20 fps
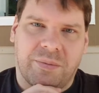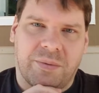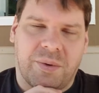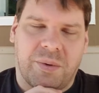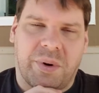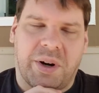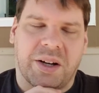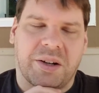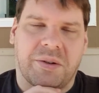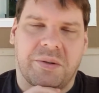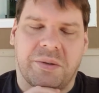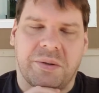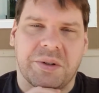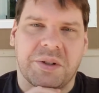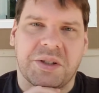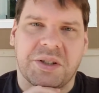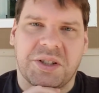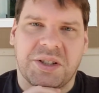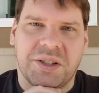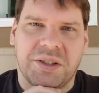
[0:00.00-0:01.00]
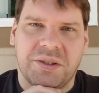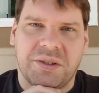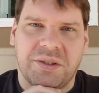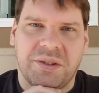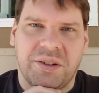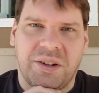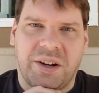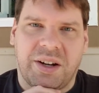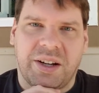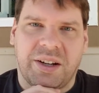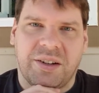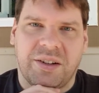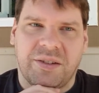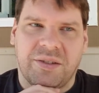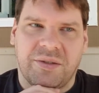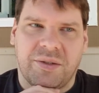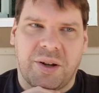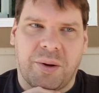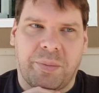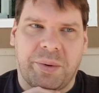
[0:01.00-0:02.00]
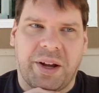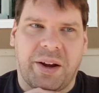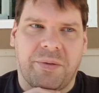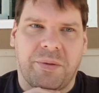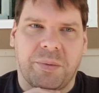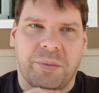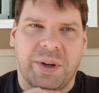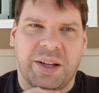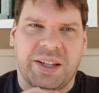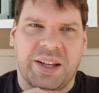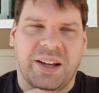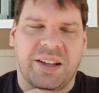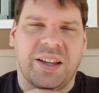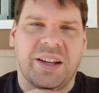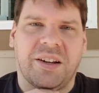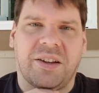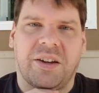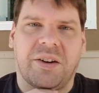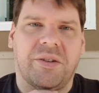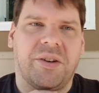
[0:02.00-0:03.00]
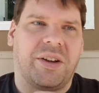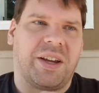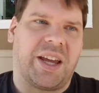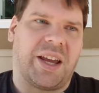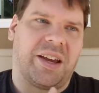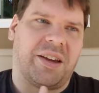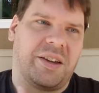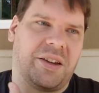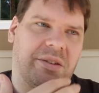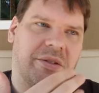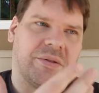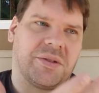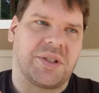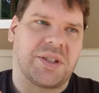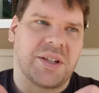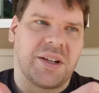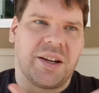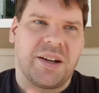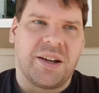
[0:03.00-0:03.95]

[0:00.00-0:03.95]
quad cores on a platform like that, let alone you can't use